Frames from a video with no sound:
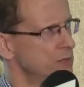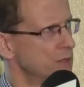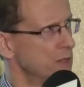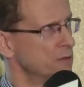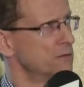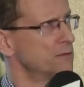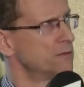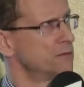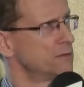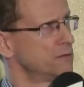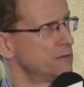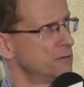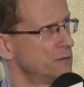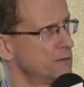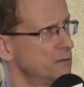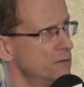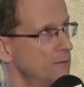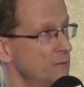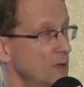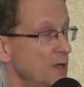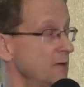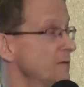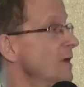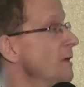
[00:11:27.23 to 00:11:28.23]
No,
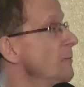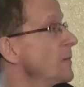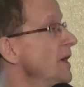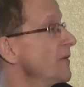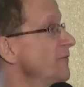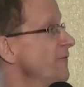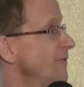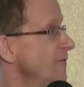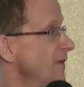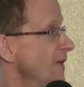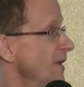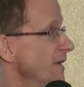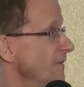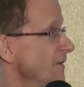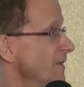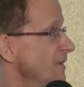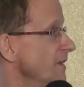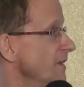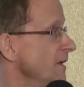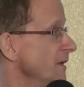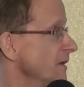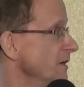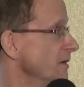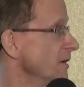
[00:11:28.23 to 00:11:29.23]
about 5, I
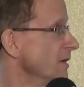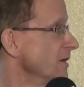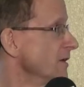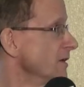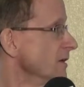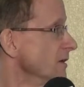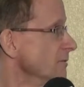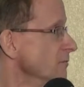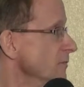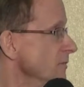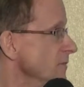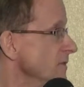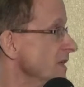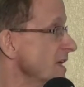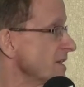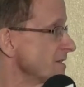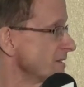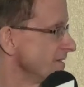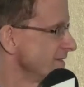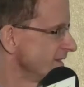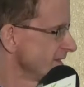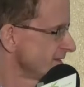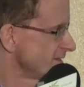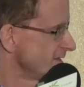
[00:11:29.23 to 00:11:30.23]
think.
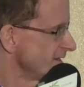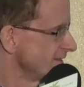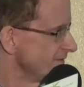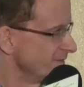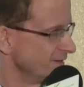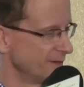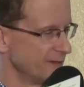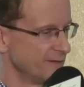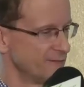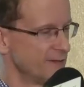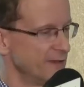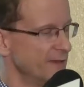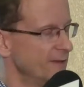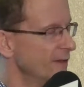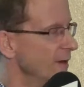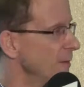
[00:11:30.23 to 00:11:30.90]
Yes, it does say 5.